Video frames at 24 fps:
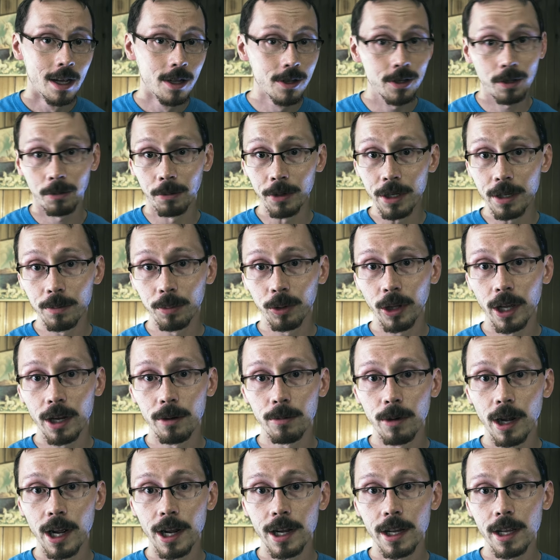
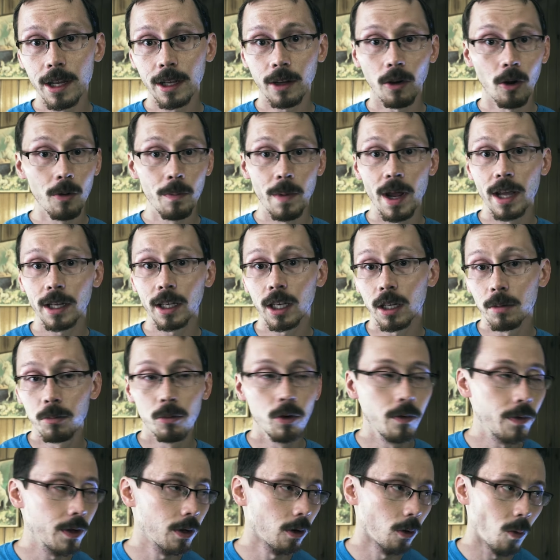screenplay writing or making a
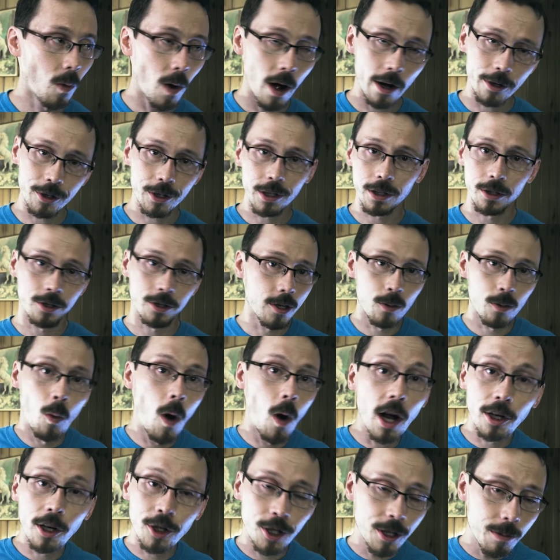movie or just
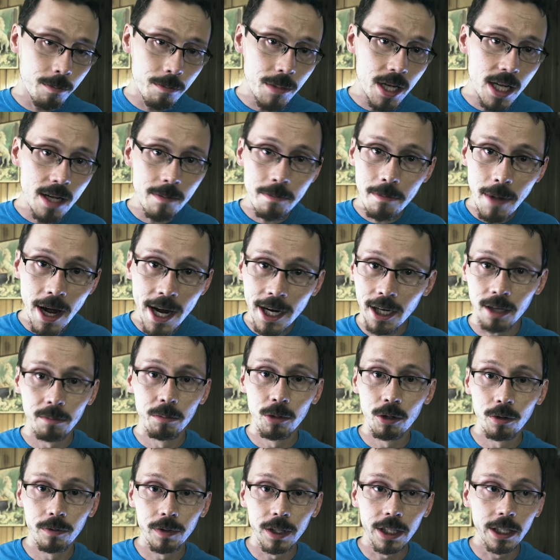watching me make a
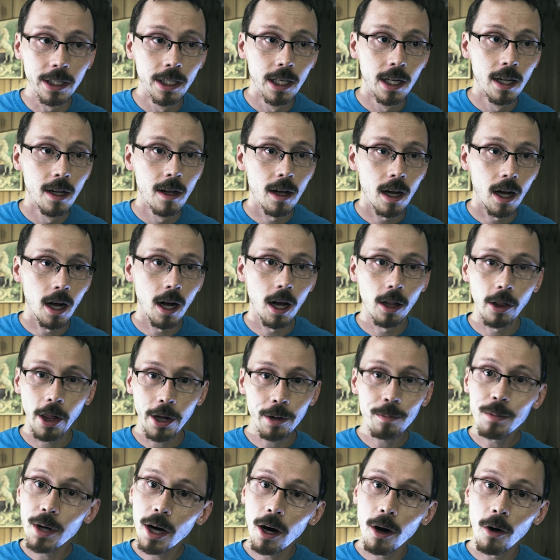movie, let
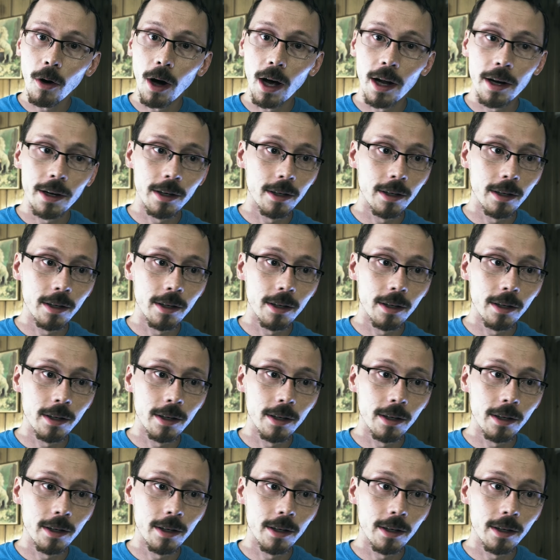them know.